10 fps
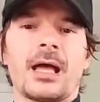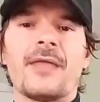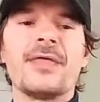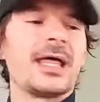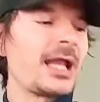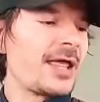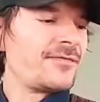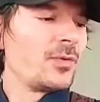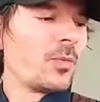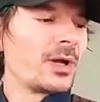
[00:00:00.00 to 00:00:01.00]
And then
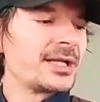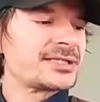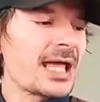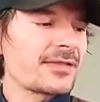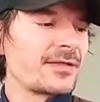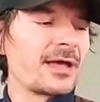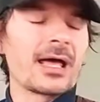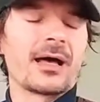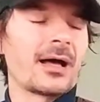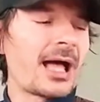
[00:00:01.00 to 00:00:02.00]
if you want to take the
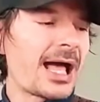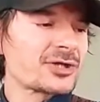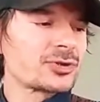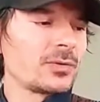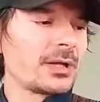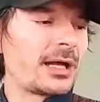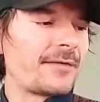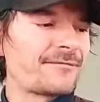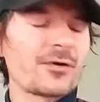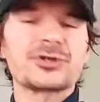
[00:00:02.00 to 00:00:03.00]
actual
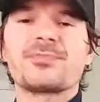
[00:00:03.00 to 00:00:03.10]
first